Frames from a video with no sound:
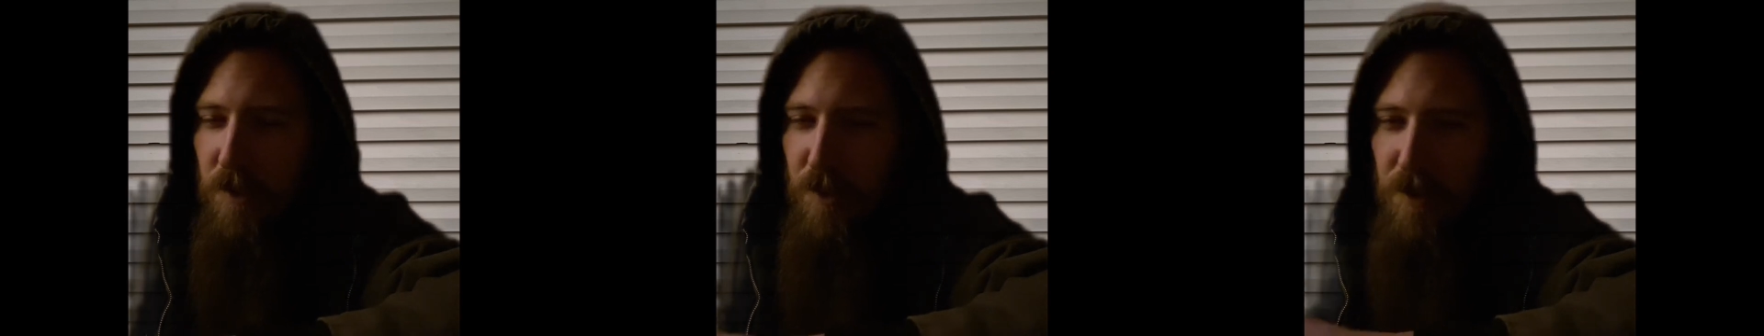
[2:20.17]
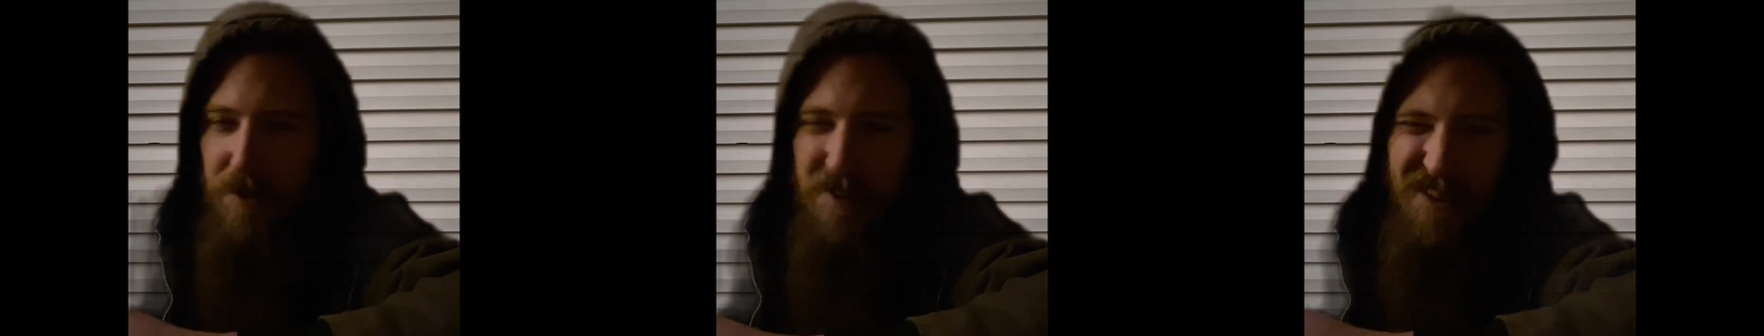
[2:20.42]

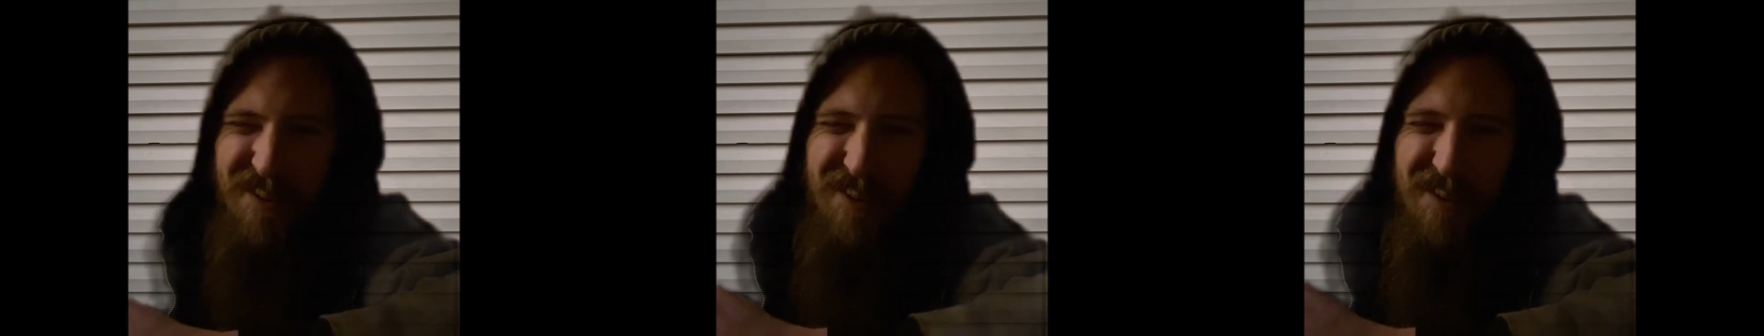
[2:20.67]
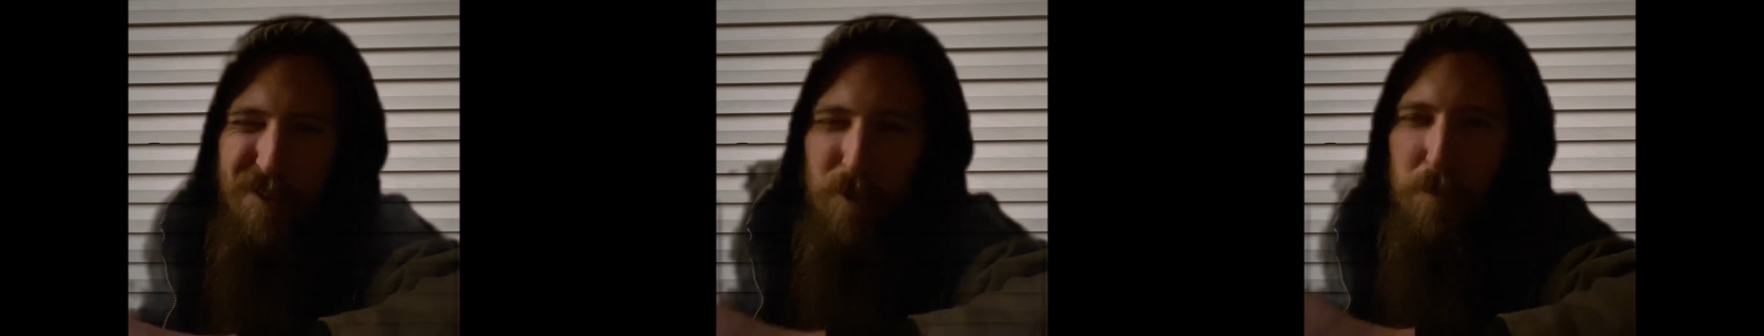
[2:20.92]
just a
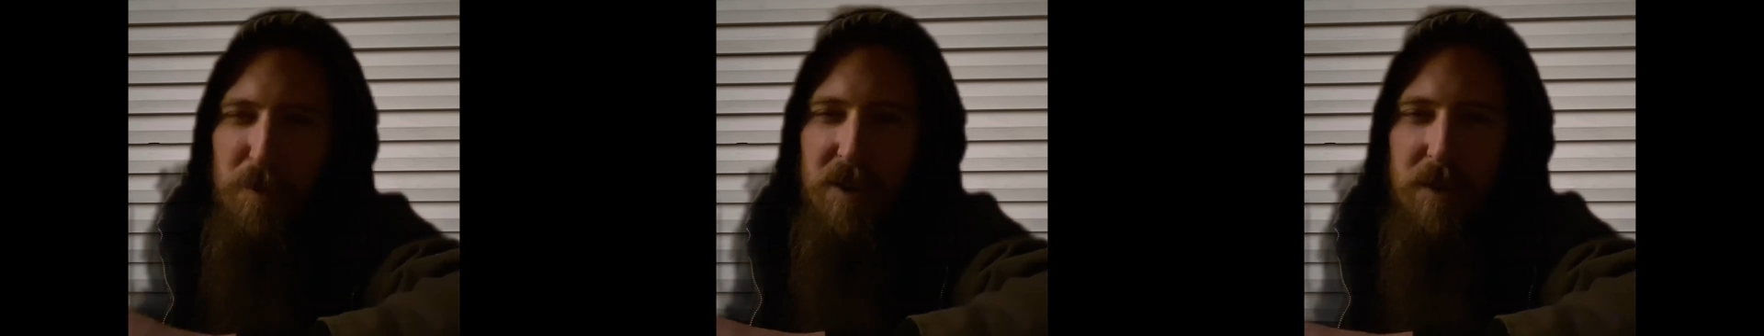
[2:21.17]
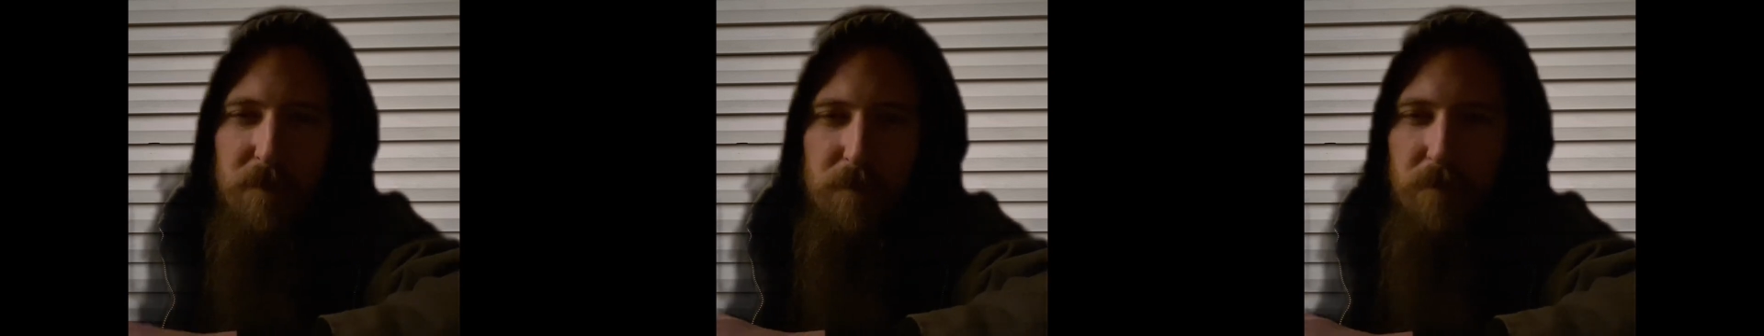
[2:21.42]
little
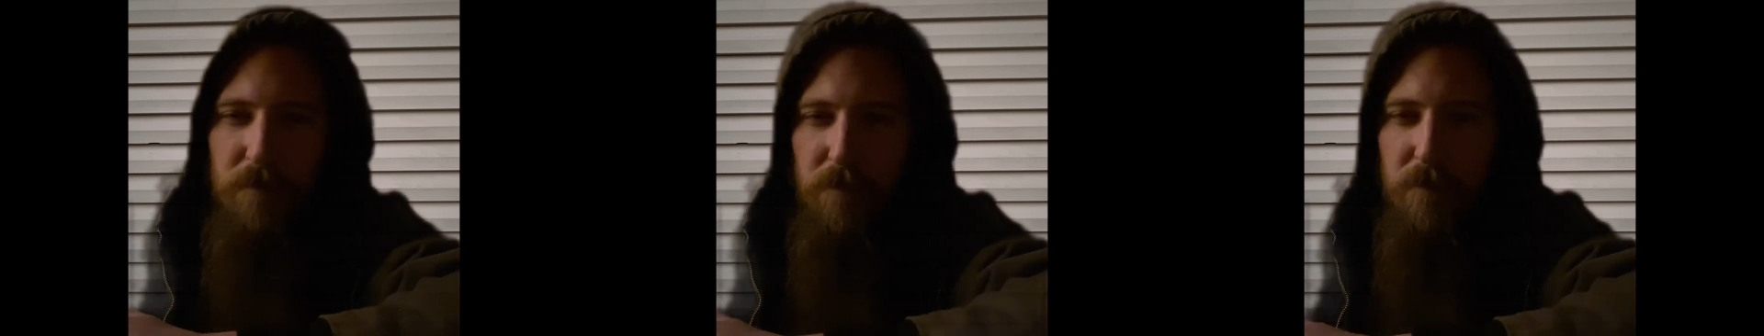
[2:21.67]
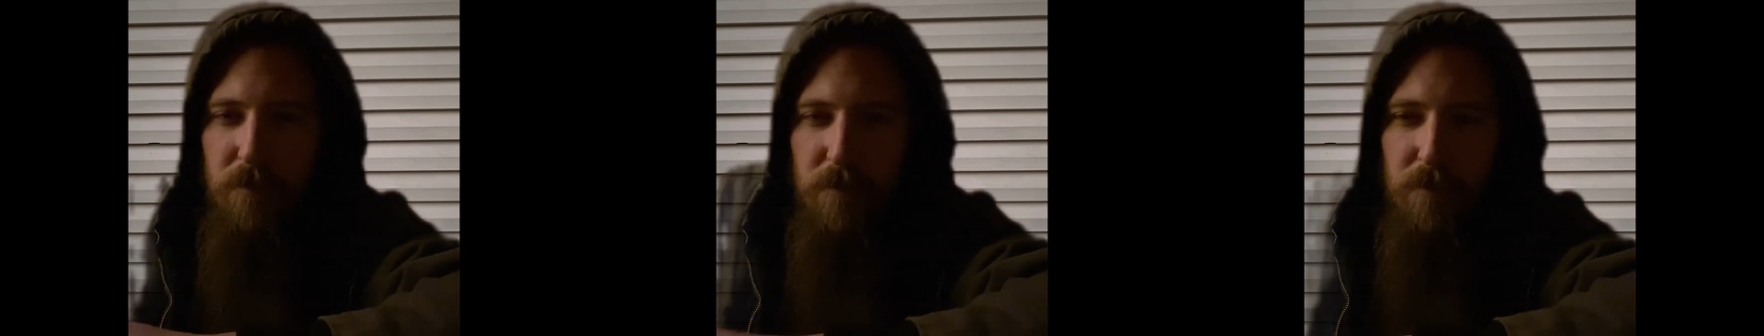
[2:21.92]
bit
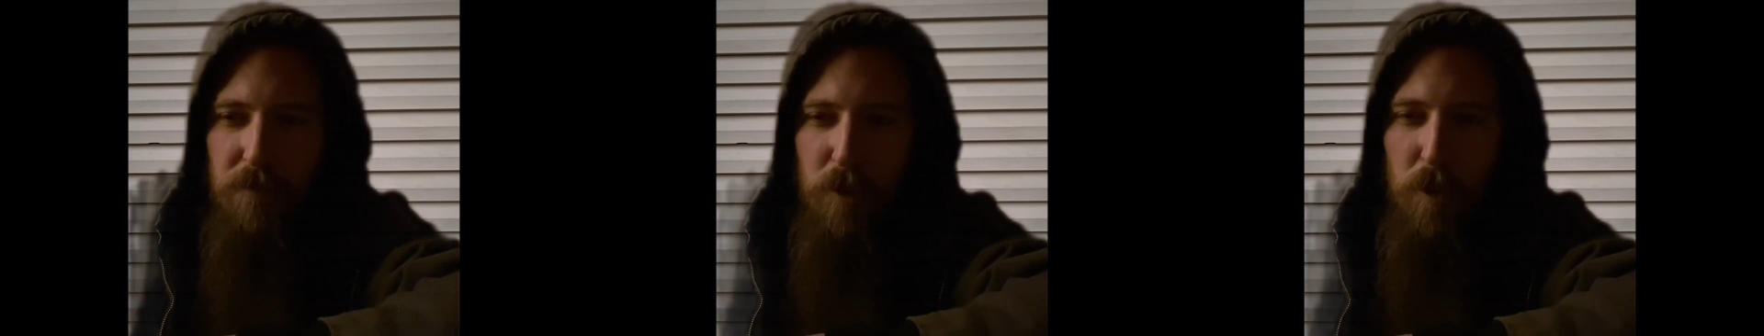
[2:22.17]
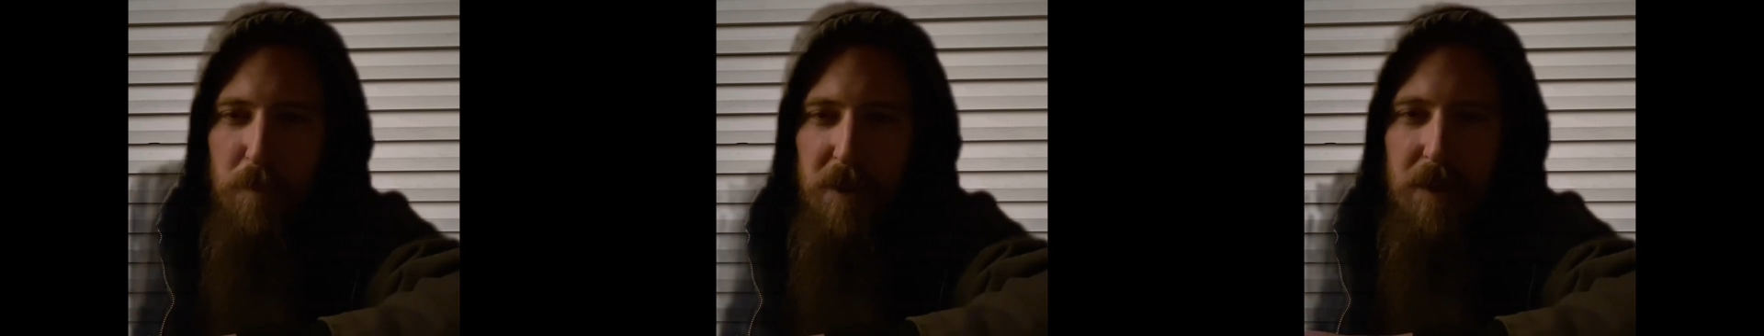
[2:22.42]

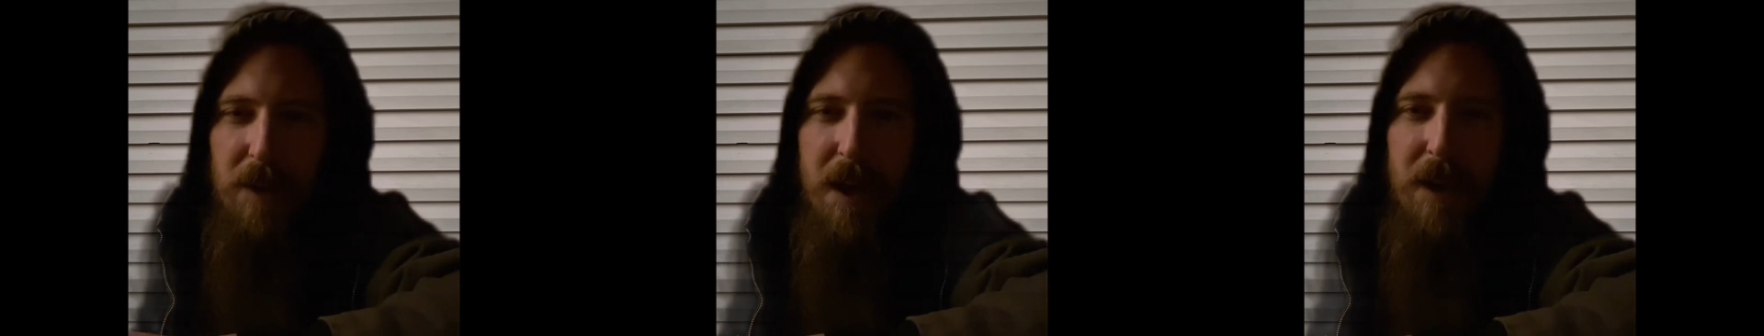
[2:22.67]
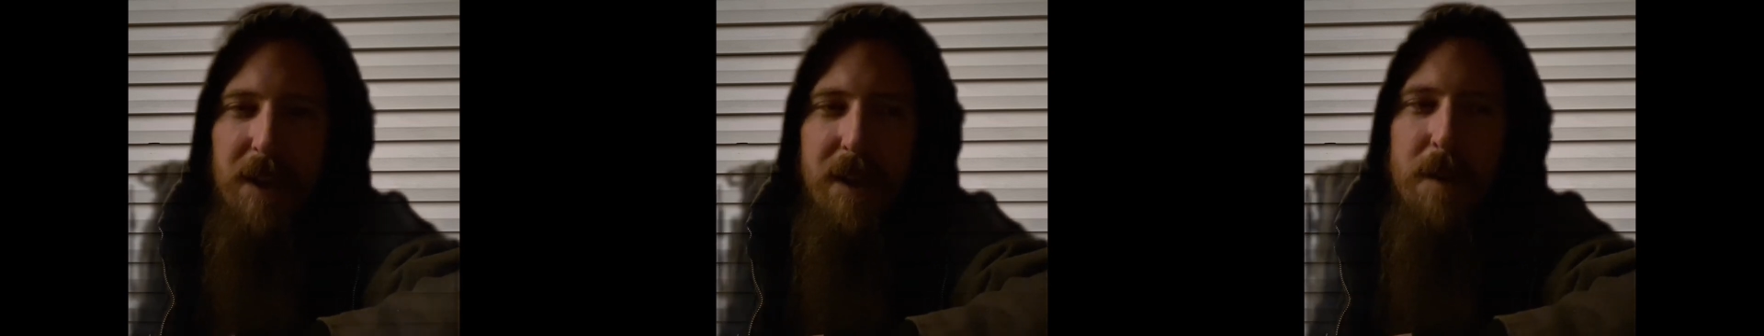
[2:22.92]

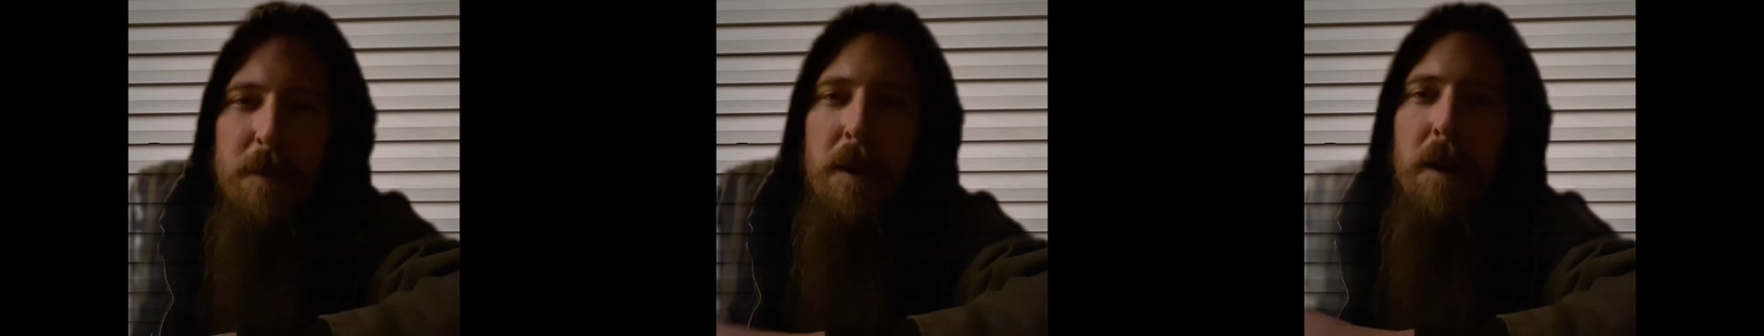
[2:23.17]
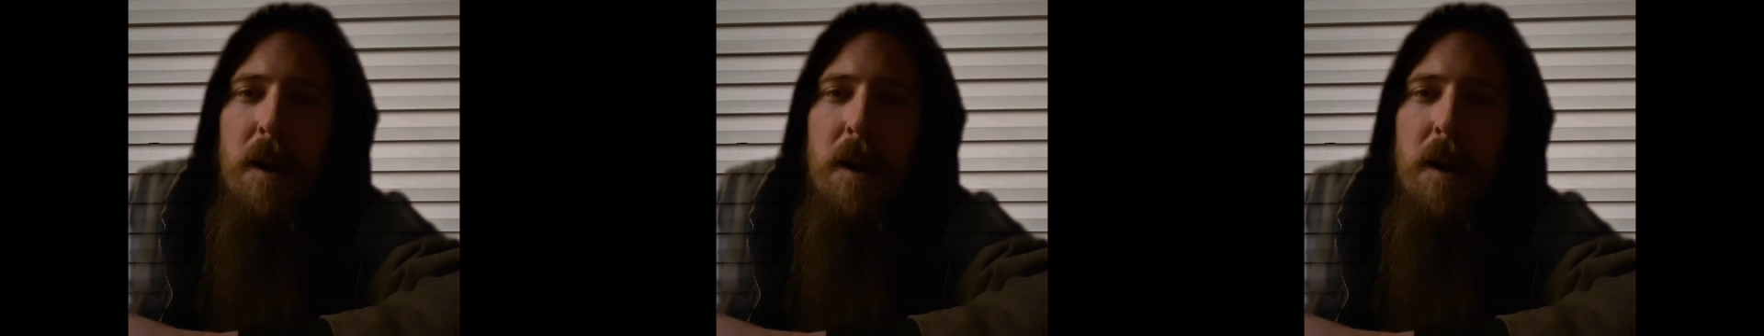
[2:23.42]
laggy,